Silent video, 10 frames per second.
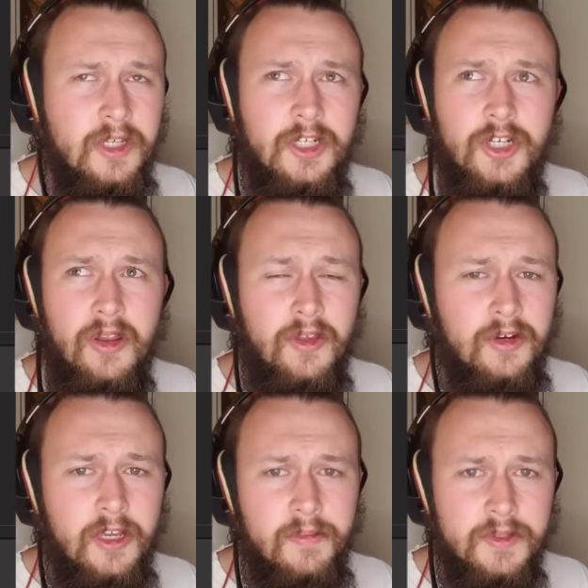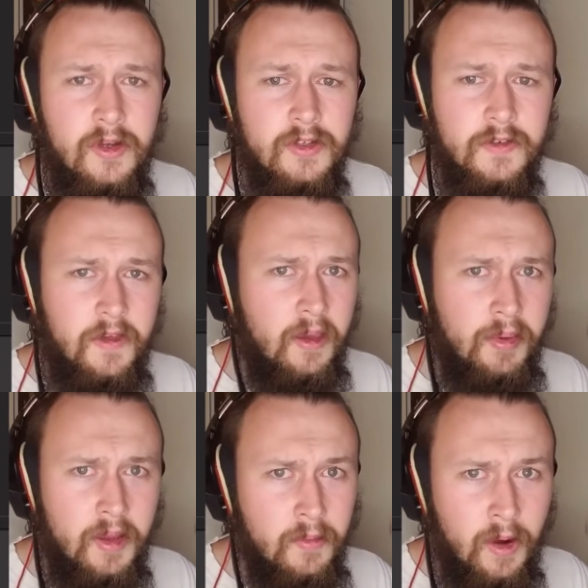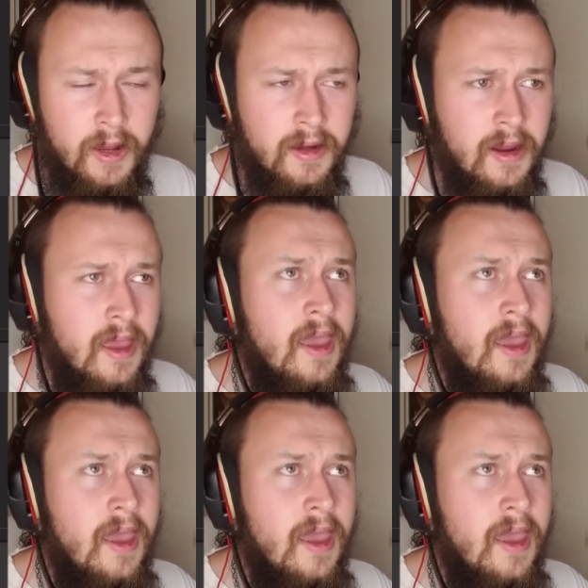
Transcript: one hundred thirty episodes of Campaign one,